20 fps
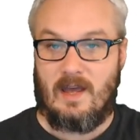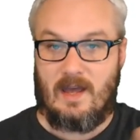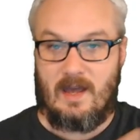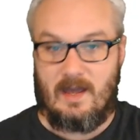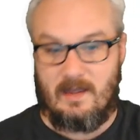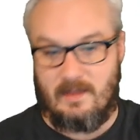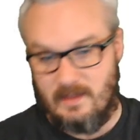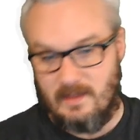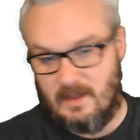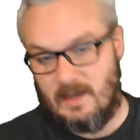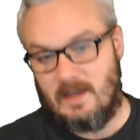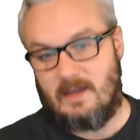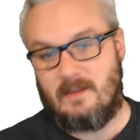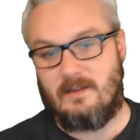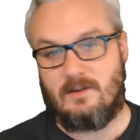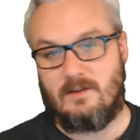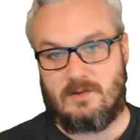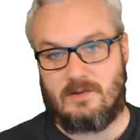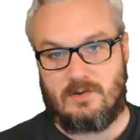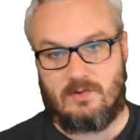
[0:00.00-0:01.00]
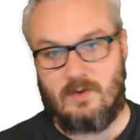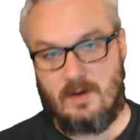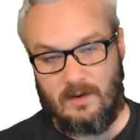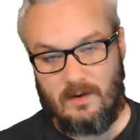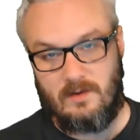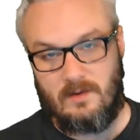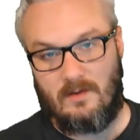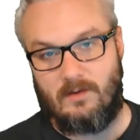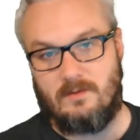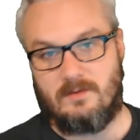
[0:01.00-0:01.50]
and then the
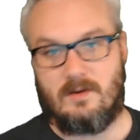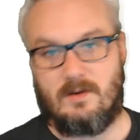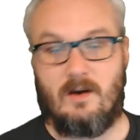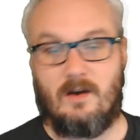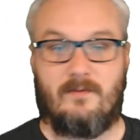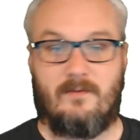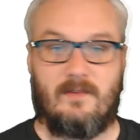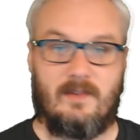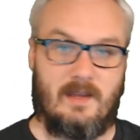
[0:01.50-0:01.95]
trigger goes off.